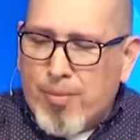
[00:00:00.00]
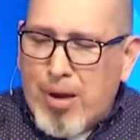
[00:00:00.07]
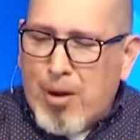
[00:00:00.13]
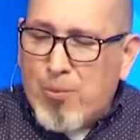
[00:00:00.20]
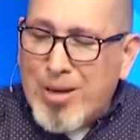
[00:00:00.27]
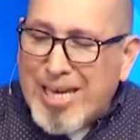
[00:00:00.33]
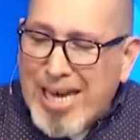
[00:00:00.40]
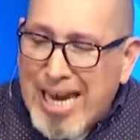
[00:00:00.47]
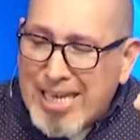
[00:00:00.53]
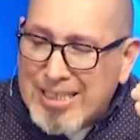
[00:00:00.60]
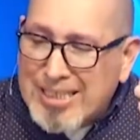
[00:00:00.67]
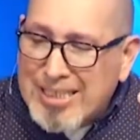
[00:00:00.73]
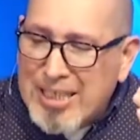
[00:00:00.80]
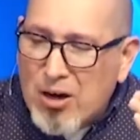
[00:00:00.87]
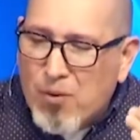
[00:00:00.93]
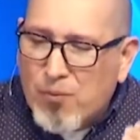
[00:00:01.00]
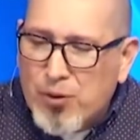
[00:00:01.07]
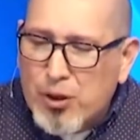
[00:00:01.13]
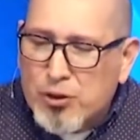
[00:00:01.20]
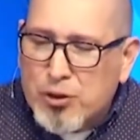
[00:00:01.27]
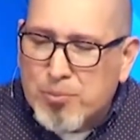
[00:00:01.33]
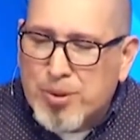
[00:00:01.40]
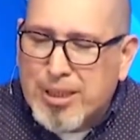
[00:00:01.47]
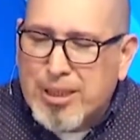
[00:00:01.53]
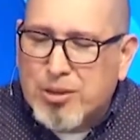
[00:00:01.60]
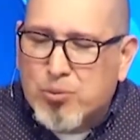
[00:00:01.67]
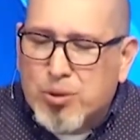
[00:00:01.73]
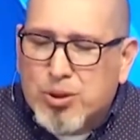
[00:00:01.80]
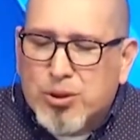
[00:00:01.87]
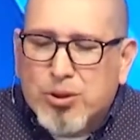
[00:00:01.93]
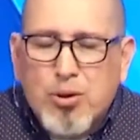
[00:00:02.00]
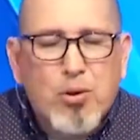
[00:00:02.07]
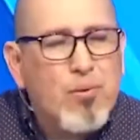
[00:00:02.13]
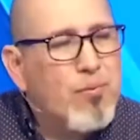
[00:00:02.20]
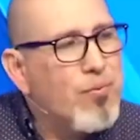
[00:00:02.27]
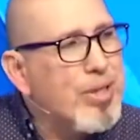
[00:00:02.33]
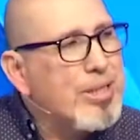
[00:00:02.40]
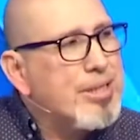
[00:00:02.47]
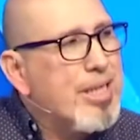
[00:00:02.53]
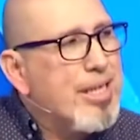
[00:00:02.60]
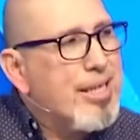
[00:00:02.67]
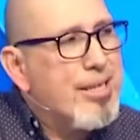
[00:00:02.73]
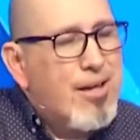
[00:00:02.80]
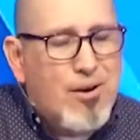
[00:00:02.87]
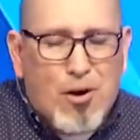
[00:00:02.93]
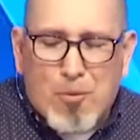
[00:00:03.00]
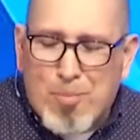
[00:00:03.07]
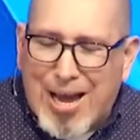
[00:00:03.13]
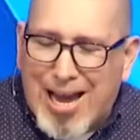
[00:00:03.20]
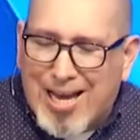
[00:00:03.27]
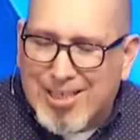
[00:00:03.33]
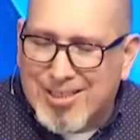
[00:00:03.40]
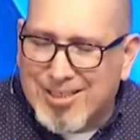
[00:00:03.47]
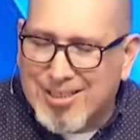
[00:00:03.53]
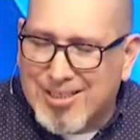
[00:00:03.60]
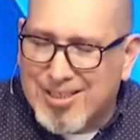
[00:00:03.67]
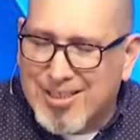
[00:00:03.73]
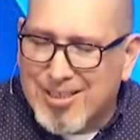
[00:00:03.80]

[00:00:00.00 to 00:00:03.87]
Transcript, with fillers: And we can't see our future because we're so fixated on our past.